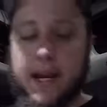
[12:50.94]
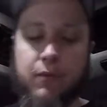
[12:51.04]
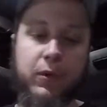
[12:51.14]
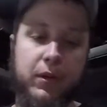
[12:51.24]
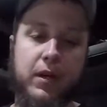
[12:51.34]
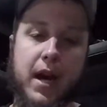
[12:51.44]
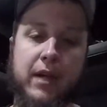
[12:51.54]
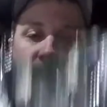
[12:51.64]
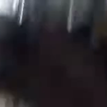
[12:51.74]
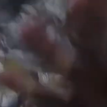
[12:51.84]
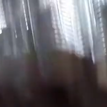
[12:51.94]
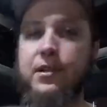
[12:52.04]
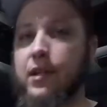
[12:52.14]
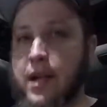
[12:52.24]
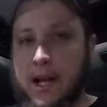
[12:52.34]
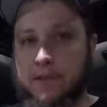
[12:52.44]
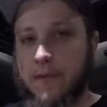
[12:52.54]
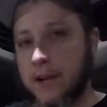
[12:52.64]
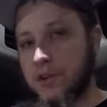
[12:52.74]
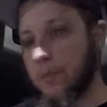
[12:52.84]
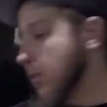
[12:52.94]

it real nice. So you got your nice vegetable